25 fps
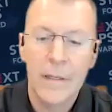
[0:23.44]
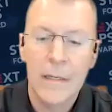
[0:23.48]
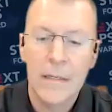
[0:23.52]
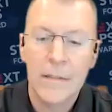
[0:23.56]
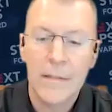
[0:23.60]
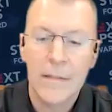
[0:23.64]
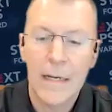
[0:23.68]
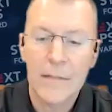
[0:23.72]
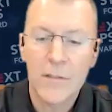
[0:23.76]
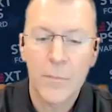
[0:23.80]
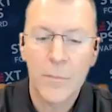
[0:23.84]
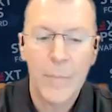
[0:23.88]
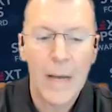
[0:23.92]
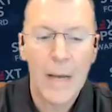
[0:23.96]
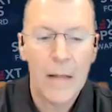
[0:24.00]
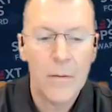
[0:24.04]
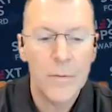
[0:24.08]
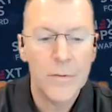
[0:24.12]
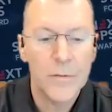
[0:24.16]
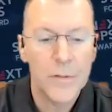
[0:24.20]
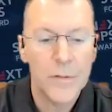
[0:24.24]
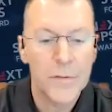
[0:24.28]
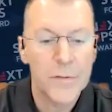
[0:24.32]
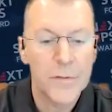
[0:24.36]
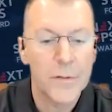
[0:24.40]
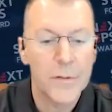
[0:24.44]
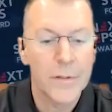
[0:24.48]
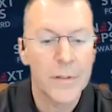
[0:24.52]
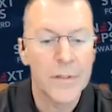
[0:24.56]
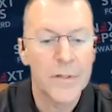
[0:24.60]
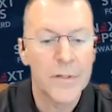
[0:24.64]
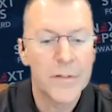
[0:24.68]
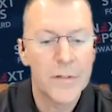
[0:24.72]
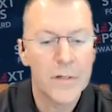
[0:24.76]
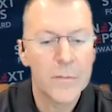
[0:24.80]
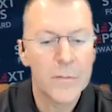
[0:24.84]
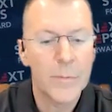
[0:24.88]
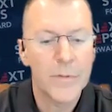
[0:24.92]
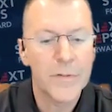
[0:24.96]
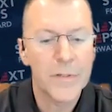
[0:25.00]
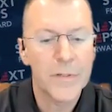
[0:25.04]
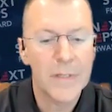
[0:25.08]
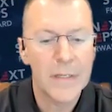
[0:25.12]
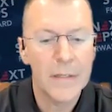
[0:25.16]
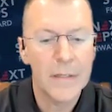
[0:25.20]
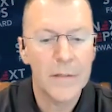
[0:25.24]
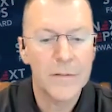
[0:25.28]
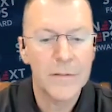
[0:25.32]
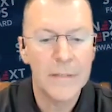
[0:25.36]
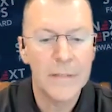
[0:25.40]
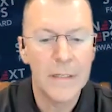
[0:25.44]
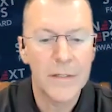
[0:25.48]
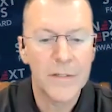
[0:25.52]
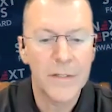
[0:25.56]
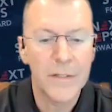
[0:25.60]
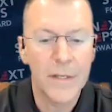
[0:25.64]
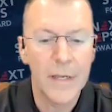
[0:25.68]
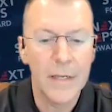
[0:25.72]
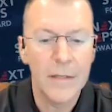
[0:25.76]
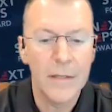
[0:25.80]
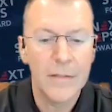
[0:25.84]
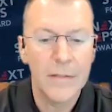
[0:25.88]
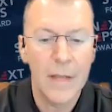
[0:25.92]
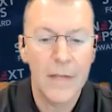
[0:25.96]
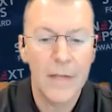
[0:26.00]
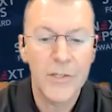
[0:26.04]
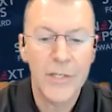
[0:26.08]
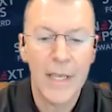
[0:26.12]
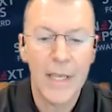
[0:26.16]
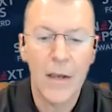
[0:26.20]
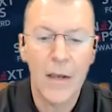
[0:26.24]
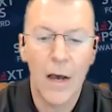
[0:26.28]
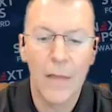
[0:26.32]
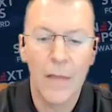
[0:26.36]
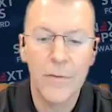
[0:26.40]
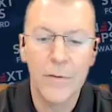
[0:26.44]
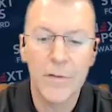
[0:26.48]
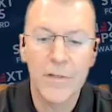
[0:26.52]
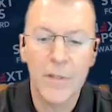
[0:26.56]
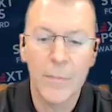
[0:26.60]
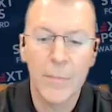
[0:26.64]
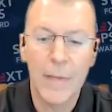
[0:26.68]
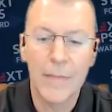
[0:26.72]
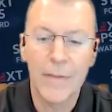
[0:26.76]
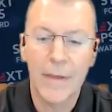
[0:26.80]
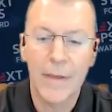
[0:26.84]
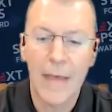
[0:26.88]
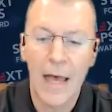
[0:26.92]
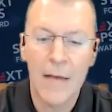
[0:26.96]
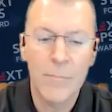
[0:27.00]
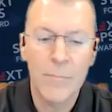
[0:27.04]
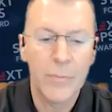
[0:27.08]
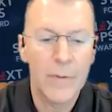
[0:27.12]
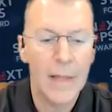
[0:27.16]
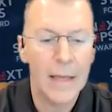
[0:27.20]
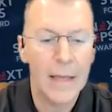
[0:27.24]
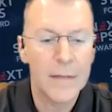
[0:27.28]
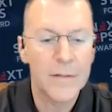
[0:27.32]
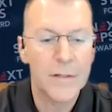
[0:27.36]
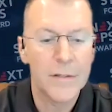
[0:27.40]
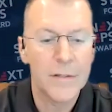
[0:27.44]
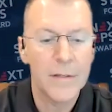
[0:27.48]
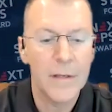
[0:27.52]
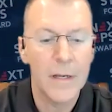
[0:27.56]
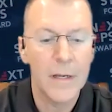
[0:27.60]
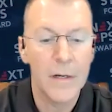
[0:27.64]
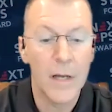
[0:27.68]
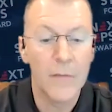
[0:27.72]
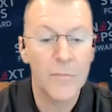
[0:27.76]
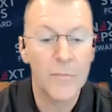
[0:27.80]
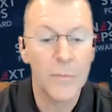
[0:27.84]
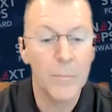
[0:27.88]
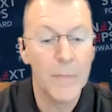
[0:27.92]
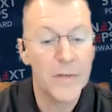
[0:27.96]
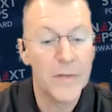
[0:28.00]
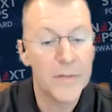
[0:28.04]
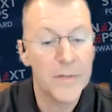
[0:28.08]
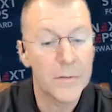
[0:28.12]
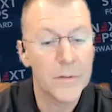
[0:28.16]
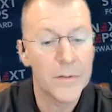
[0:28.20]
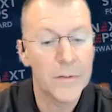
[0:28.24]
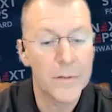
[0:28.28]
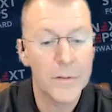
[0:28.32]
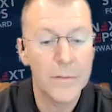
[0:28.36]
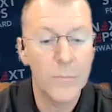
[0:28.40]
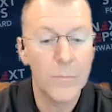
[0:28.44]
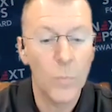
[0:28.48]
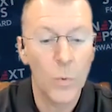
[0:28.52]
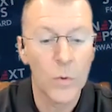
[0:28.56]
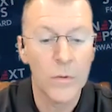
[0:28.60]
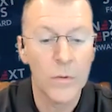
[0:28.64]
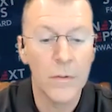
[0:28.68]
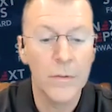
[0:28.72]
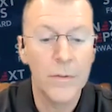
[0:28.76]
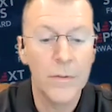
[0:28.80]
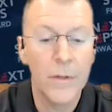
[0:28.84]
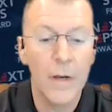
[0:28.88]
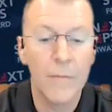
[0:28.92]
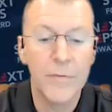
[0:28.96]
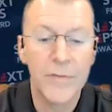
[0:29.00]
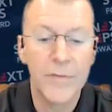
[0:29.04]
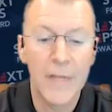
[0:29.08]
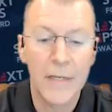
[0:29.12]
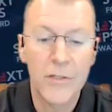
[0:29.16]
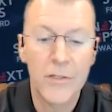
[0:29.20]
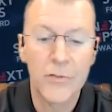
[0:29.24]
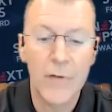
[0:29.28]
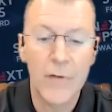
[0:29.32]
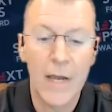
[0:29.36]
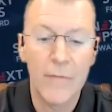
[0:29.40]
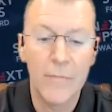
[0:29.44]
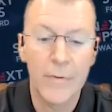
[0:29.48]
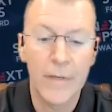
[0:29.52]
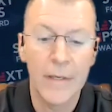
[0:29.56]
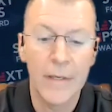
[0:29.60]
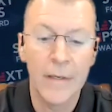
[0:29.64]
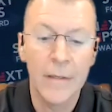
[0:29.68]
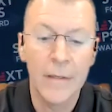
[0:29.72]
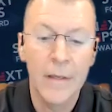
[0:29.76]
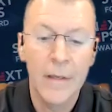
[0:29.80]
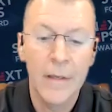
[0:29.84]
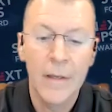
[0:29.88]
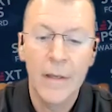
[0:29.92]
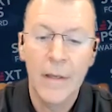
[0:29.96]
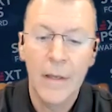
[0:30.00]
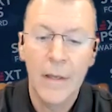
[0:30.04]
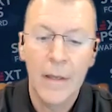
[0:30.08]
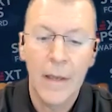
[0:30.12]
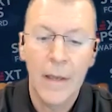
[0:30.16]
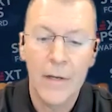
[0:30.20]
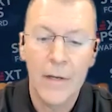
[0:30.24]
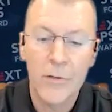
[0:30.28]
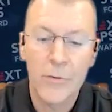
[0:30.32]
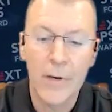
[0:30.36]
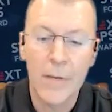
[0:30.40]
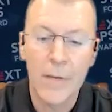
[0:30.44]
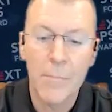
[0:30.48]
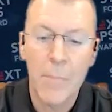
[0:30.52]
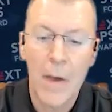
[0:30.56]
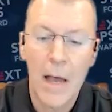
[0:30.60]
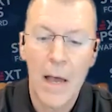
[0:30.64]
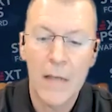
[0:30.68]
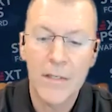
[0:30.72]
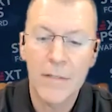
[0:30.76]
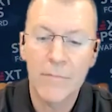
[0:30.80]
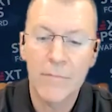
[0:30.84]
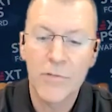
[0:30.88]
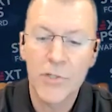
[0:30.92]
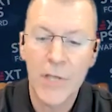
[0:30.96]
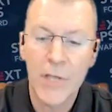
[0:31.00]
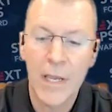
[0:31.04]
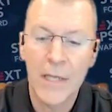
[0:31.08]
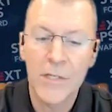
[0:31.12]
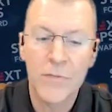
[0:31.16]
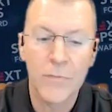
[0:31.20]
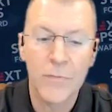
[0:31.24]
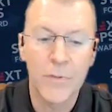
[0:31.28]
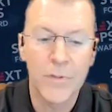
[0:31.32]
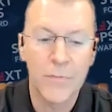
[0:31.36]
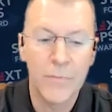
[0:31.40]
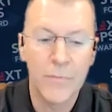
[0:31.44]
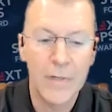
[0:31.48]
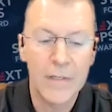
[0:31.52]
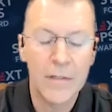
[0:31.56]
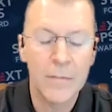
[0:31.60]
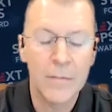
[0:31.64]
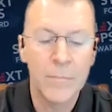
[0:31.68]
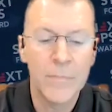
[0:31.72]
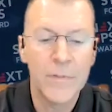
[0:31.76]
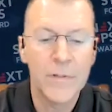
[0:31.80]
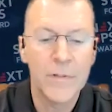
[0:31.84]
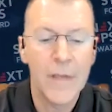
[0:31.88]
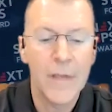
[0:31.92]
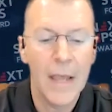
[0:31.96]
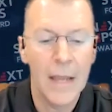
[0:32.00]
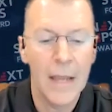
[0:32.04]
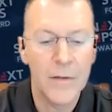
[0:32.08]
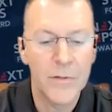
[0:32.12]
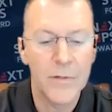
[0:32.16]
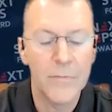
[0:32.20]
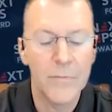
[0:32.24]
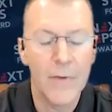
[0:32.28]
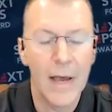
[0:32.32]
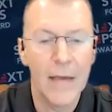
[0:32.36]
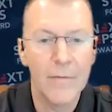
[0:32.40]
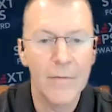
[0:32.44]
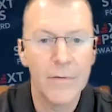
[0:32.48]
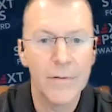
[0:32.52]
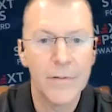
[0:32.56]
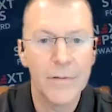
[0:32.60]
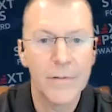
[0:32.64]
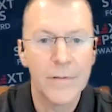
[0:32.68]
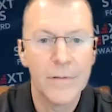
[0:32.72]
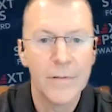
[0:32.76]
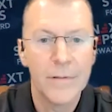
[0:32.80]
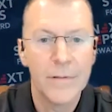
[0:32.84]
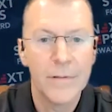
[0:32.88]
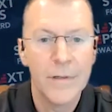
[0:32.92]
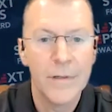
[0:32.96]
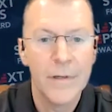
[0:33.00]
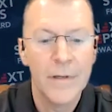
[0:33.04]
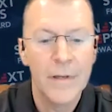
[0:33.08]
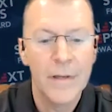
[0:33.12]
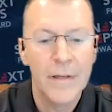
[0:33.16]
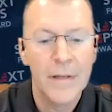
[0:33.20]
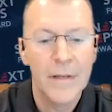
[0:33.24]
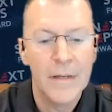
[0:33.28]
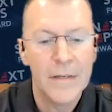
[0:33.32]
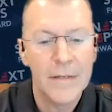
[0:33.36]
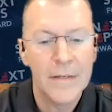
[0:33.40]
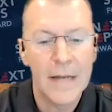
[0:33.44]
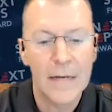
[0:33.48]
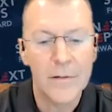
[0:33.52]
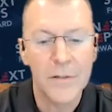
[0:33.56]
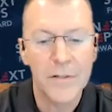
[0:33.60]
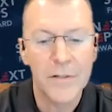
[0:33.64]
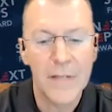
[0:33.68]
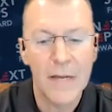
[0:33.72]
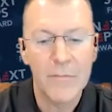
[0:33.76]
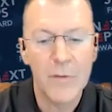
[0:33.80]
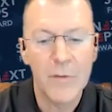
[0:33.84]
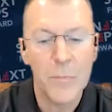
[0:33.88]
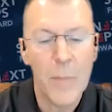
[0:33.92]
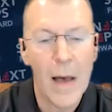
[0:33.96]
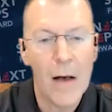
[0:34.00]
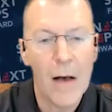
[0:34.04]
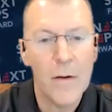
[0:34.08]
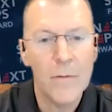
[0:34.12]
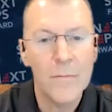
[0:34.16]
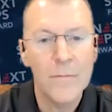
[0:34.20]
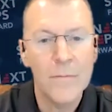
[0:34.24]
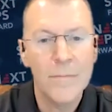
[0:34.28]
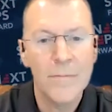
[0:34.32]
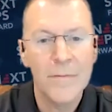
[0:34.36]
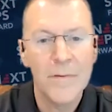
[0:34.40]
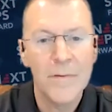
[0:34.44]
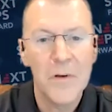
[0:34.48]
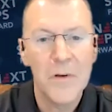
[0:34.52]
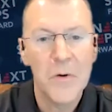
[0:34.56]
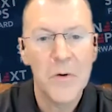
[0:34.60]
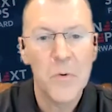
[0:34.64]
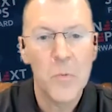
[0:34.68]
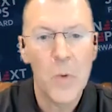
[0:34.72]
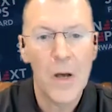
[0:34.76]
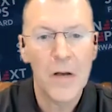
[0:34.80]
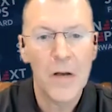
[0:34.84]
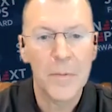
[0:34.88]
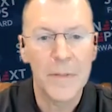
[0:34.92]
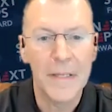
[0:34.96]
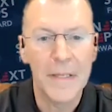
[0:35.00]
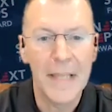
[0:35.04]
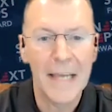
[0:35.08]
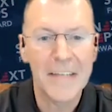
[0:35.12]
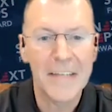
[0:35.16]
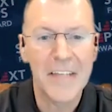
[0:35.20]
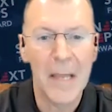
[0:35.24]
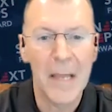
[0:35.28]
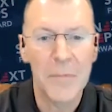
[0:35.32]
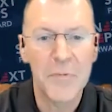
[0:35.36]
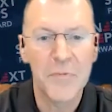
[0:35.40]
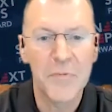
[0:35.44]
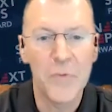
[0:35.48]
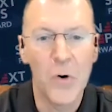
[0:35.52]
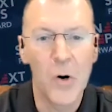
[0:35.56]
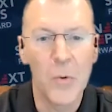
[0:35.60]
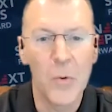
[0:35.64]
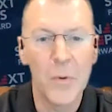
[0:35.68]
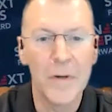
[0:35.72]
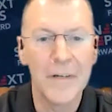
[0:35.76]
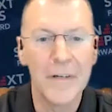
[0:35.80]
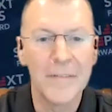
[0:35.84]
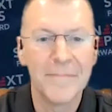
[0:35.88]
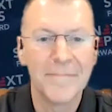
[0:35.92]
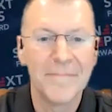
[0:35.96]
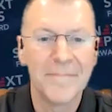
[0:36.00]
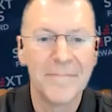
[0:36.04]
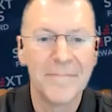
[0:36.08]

Dr. Powell uses her considerable skills and insight to educate others about the complex and often misunderstood world of sex trafficking and to create positive change for its victims and survivors. Dr. Stephany Powell, welcome to Next Steps Forward.